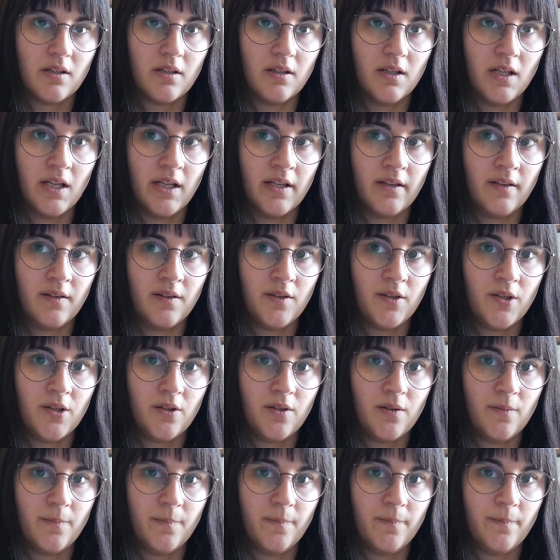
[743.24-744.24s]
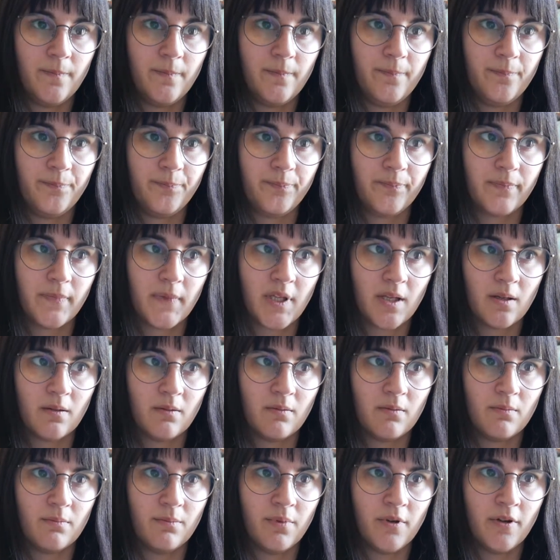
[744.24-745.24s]
And
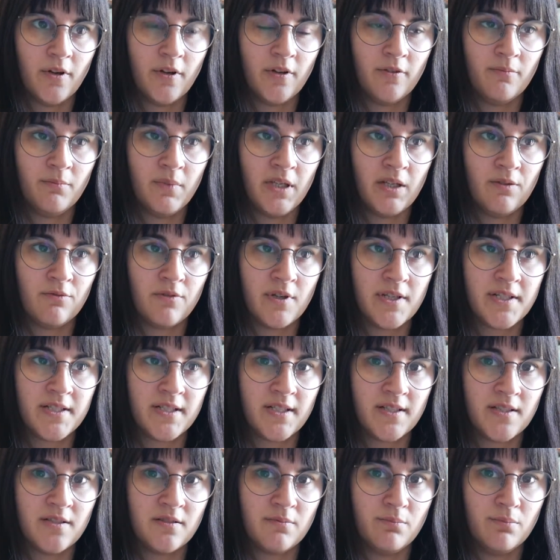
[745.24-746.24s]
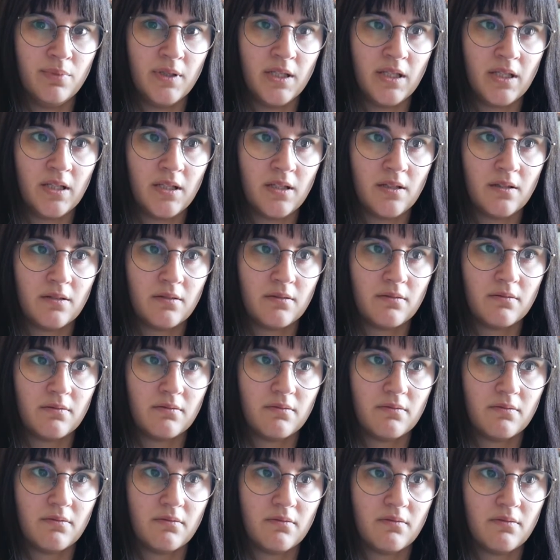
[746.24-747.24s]
part of me wanting to be
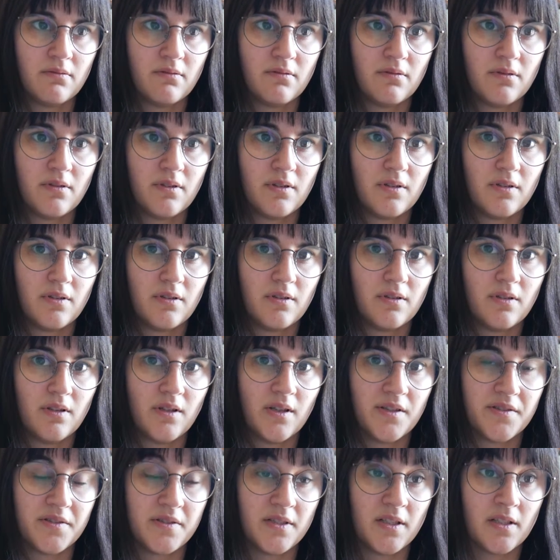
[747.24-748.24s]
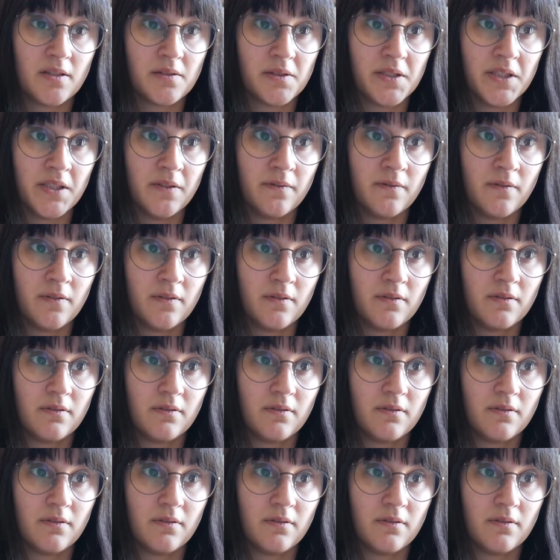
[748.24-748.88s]
on sick leave